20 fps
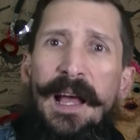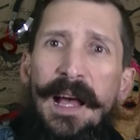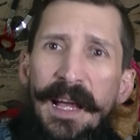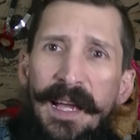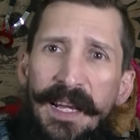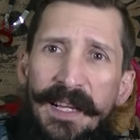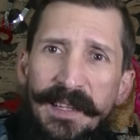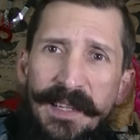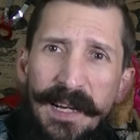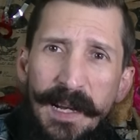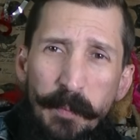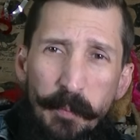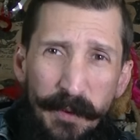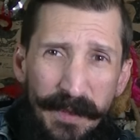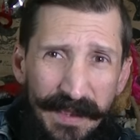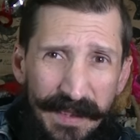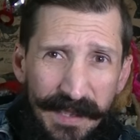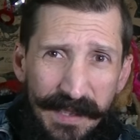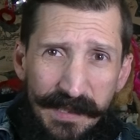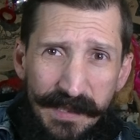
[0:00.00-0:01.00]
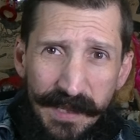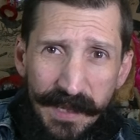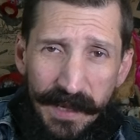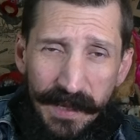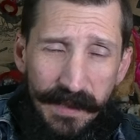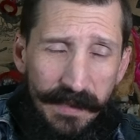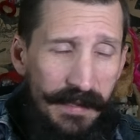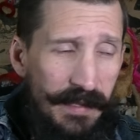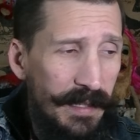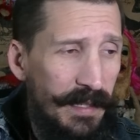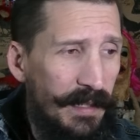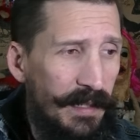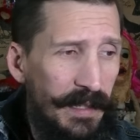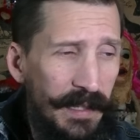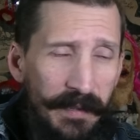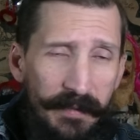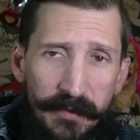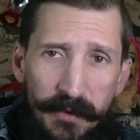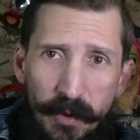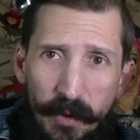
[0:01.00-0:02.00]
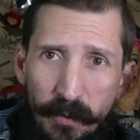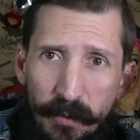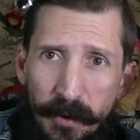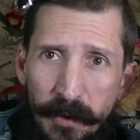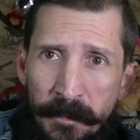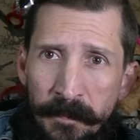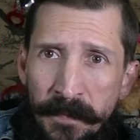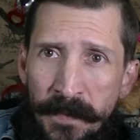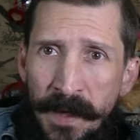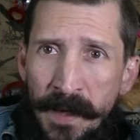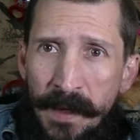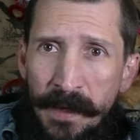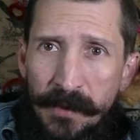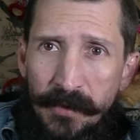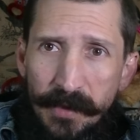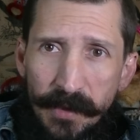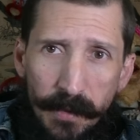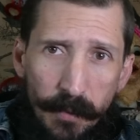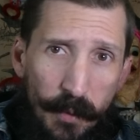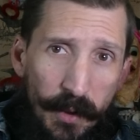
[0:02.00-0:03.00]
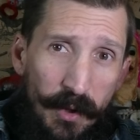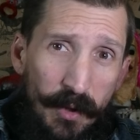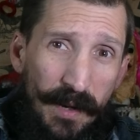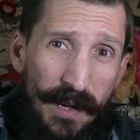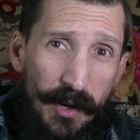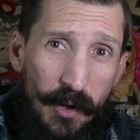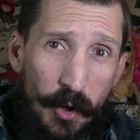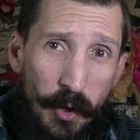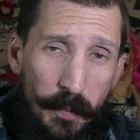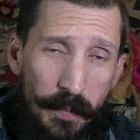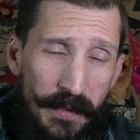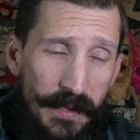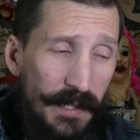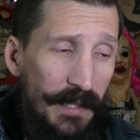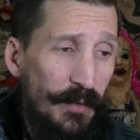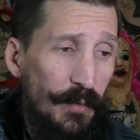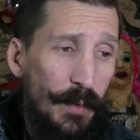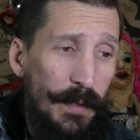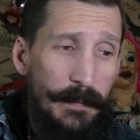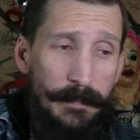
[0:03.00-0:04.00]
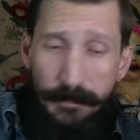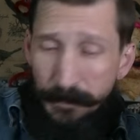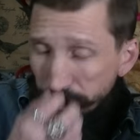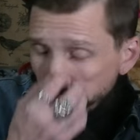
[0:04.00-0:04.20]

I ended up with these guys left over. So we're going to corpse this one.